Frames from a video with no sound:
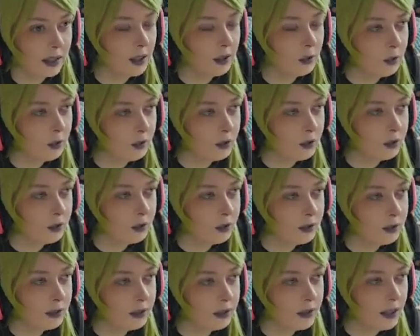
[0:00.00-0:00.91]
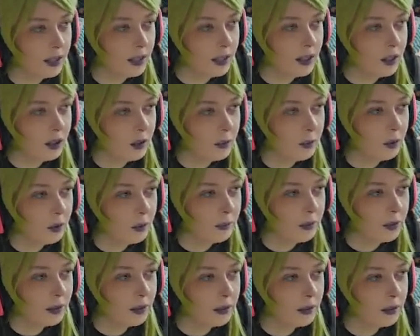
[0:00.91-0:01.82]
How rude. They're ganging up on
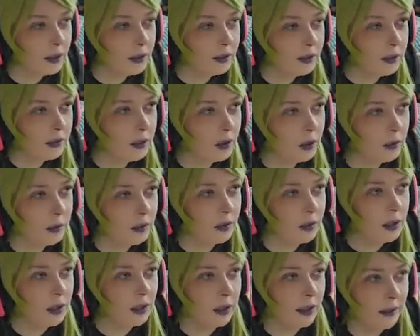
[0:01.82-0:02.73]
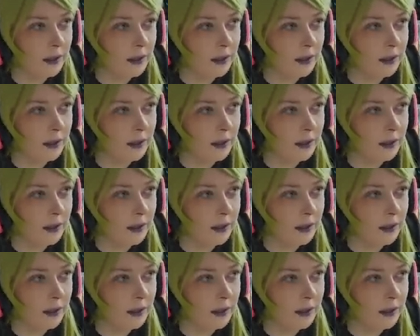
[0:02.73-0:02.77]
me. That is not fair.